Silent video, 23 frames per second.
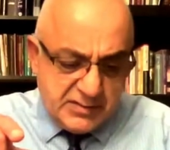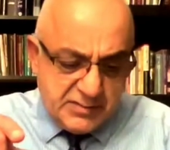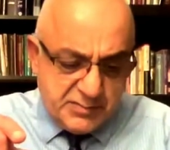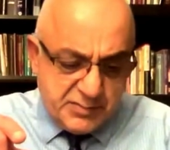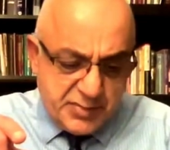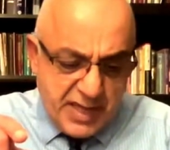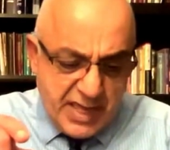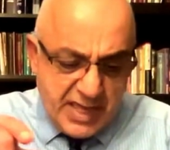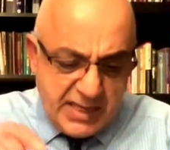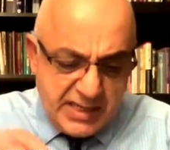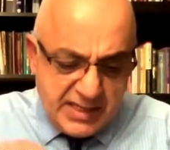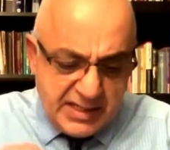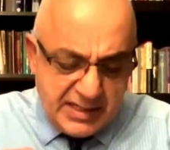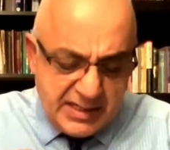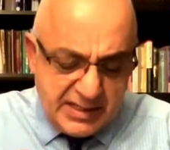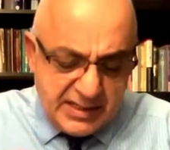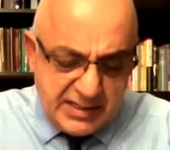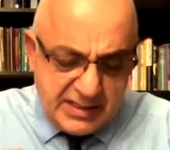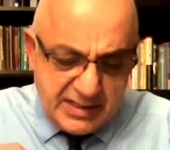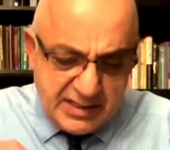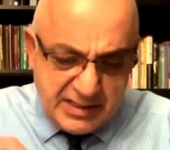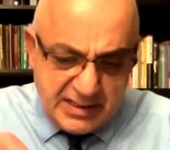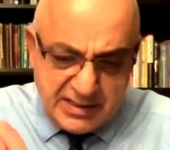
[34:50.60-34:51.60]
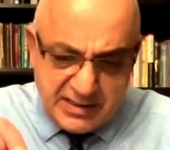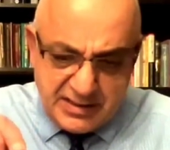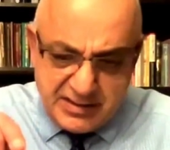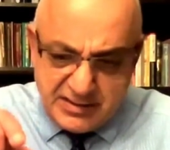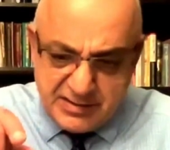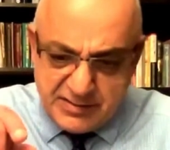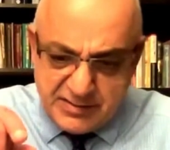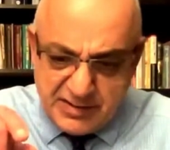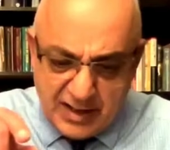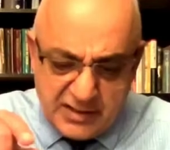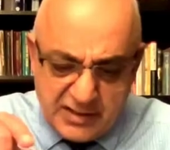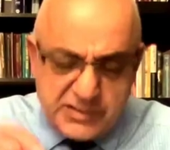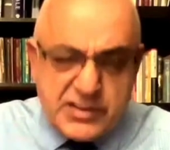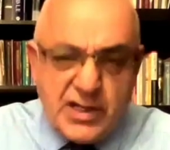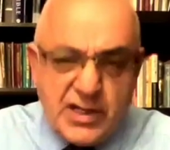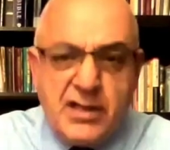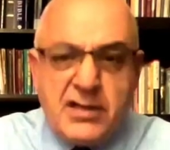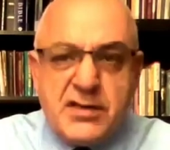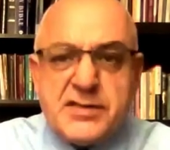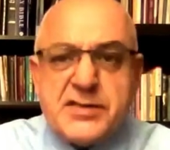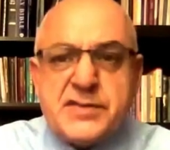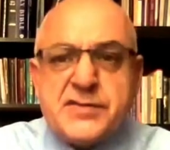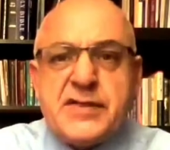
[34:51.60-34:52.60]
pagan
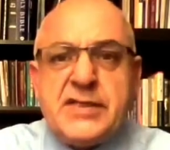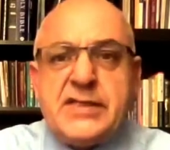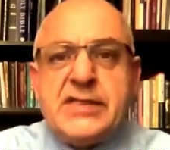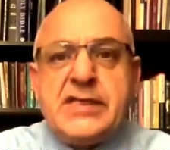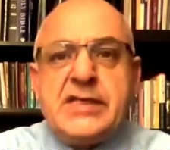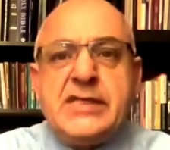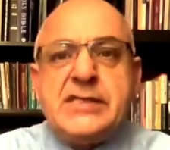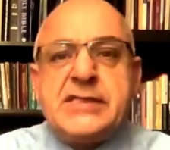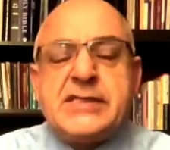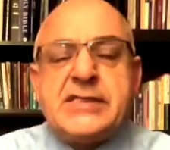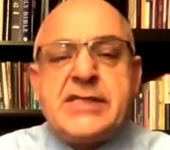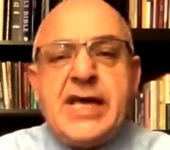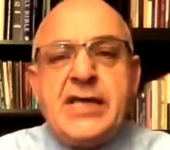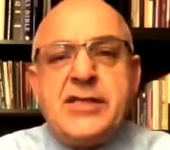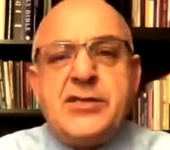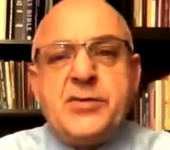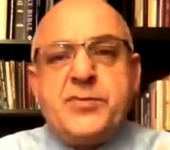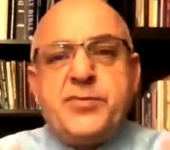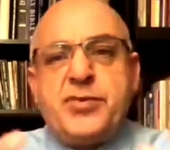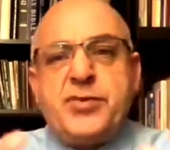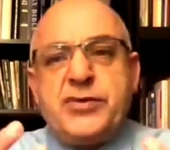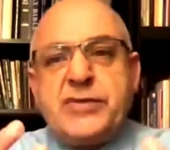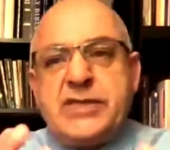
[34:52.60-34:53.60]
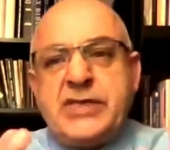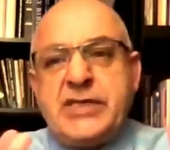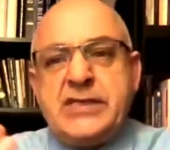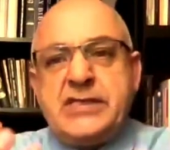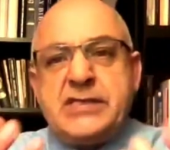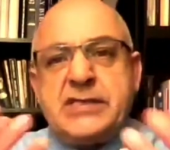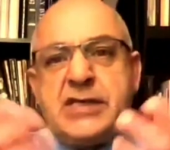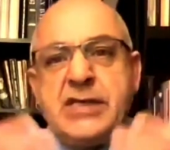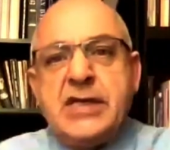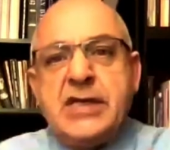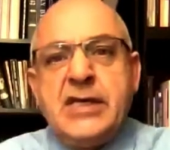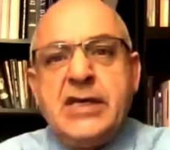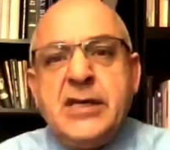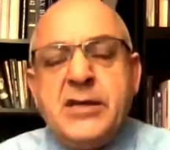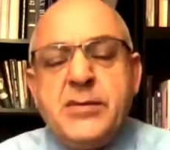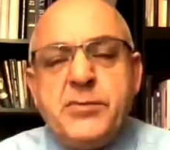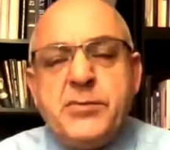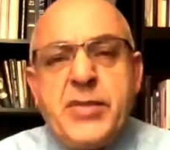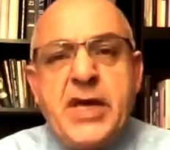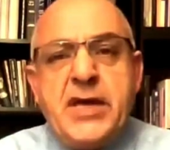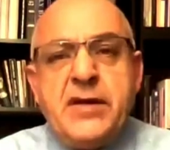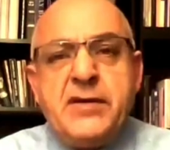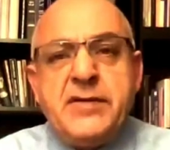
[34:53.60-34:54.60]
idolatry, this, that, you put these
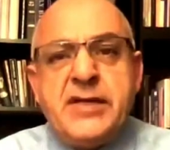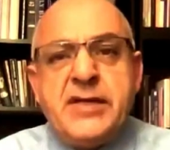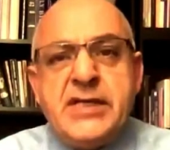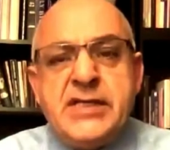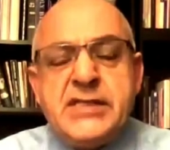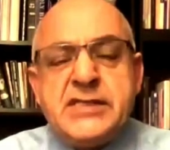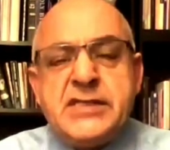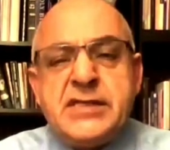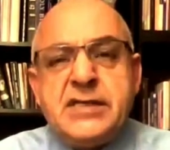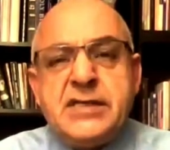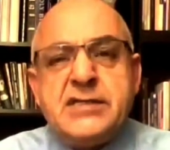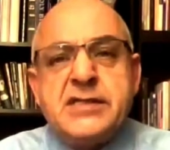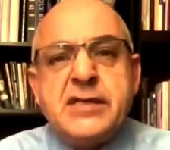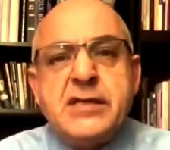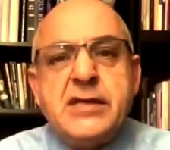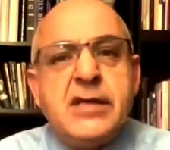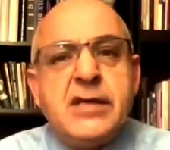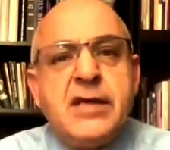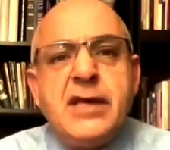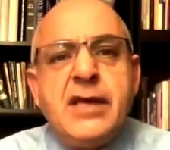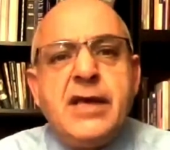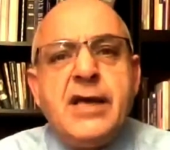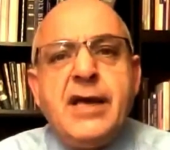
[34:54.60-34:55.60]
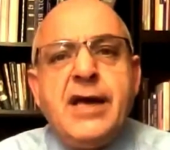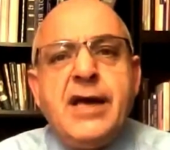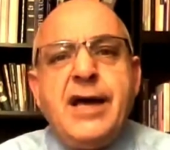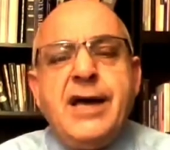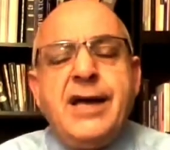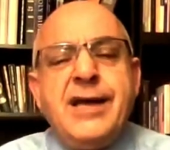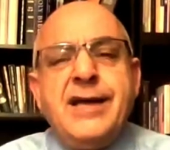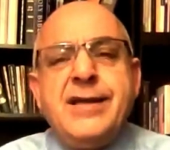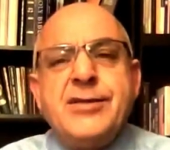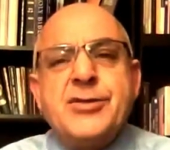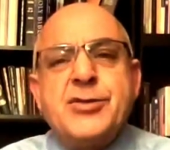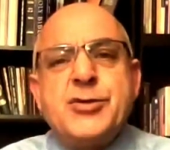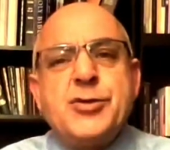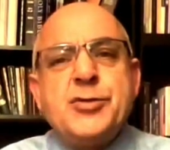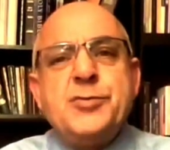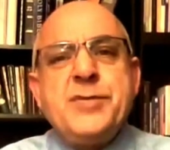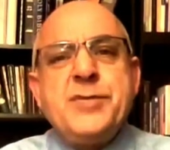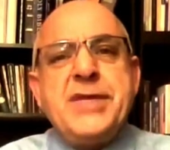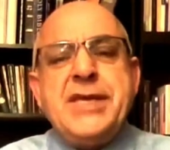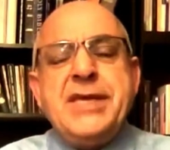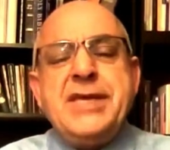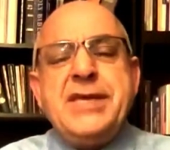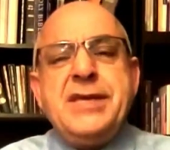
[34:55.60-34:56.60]
berries. To
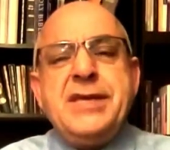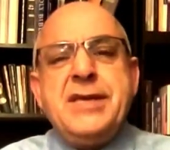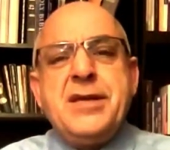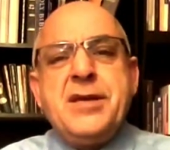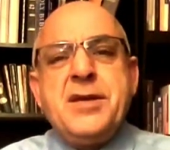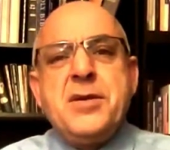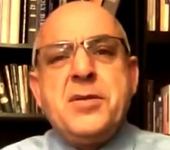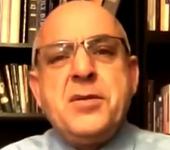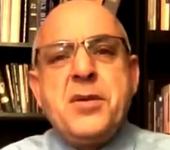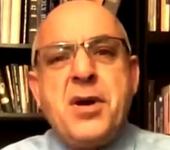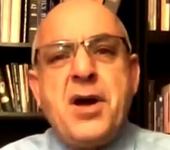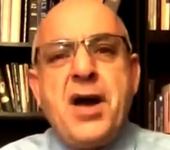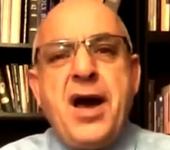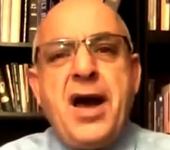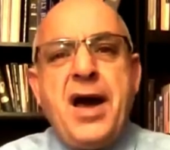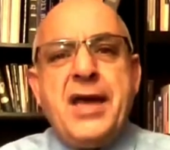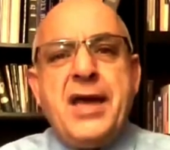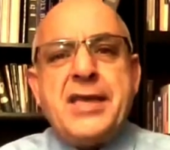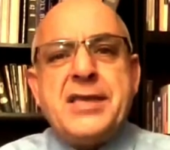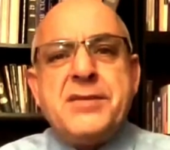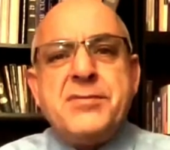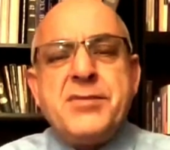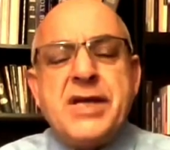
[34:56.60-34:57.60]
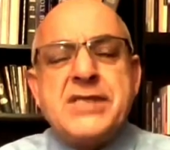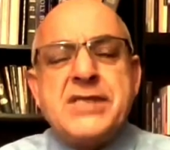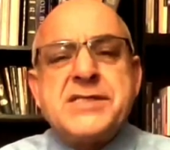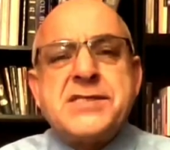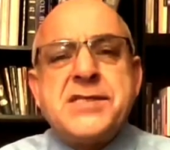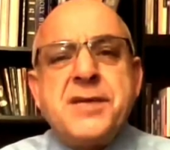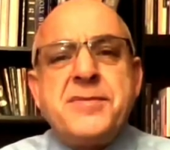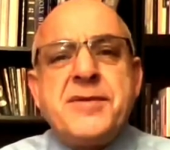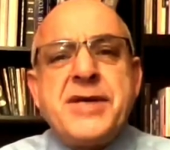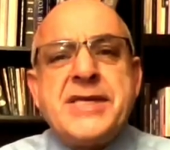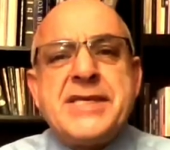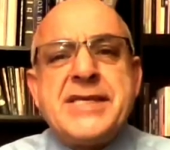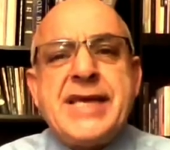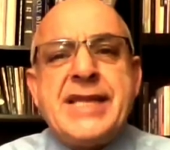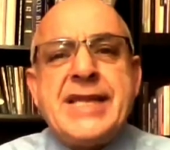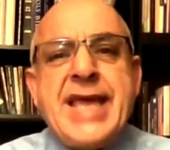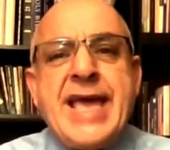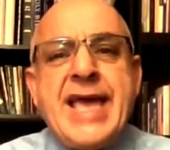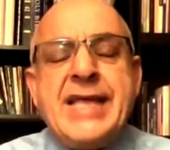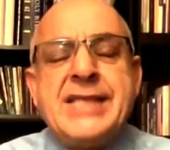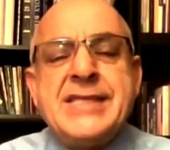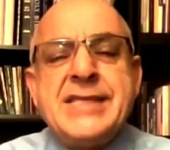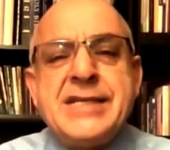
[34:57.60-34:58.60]
me, my stomach can
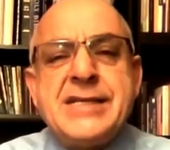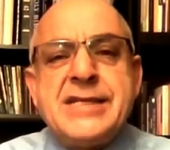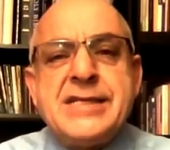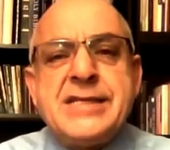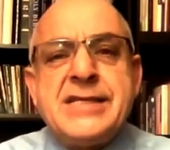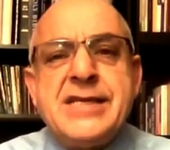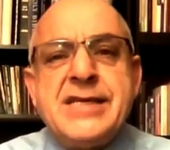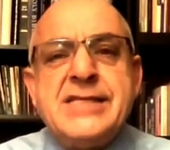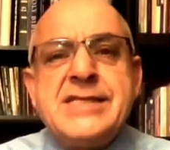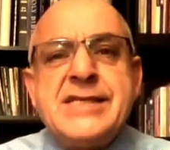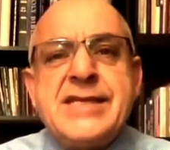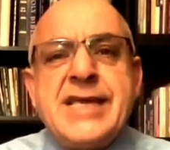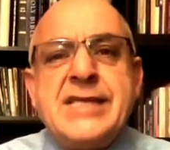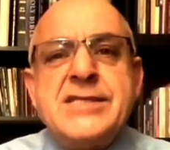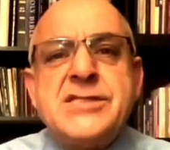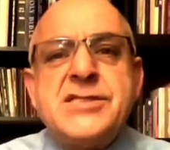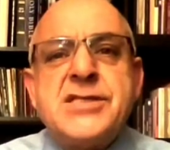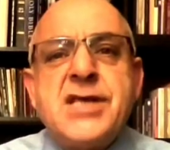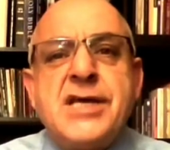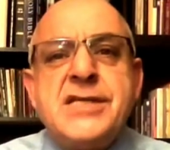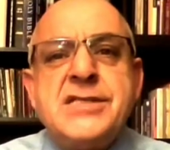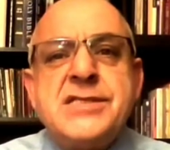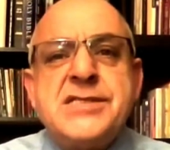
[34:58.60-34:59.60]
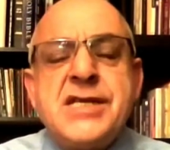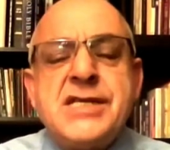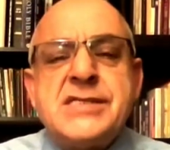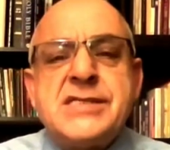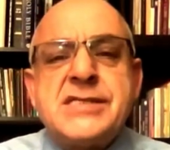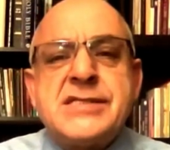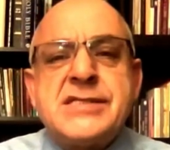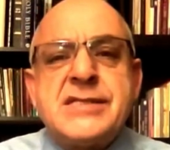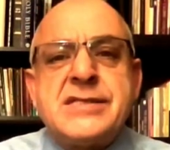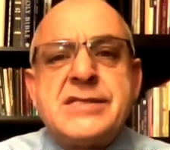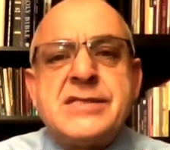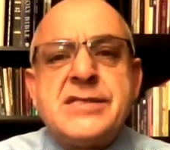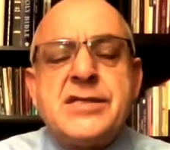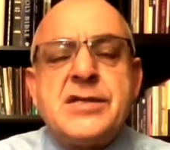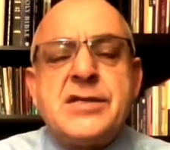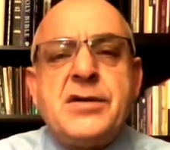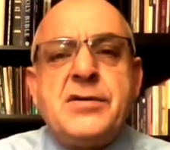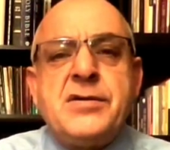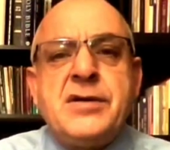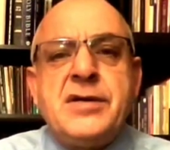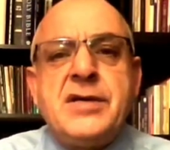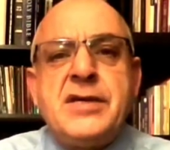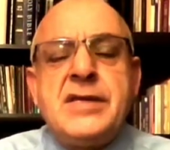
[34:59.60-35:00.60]
handle it. It can digest it, you
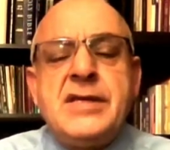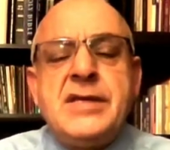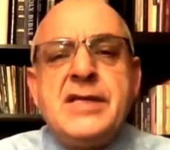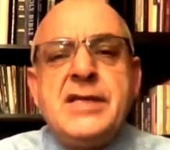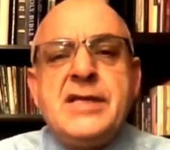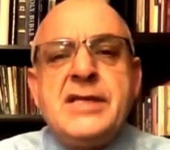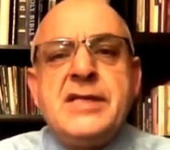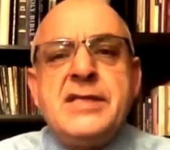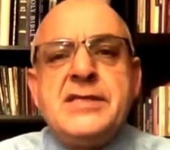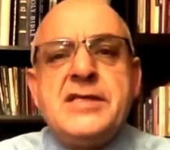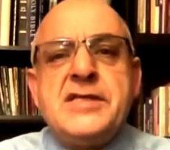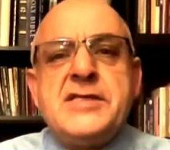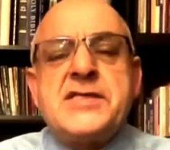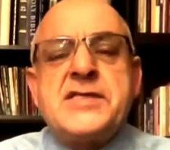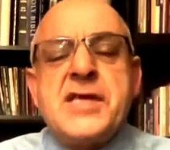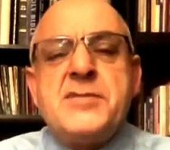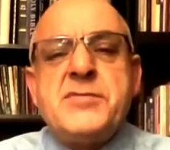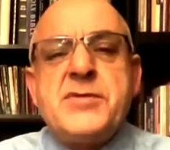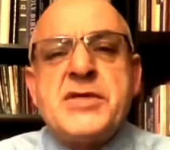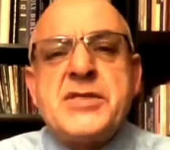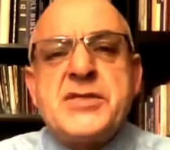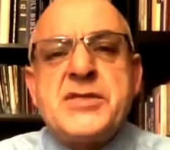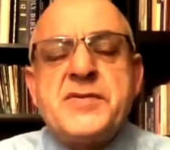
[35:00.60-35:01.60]
know. December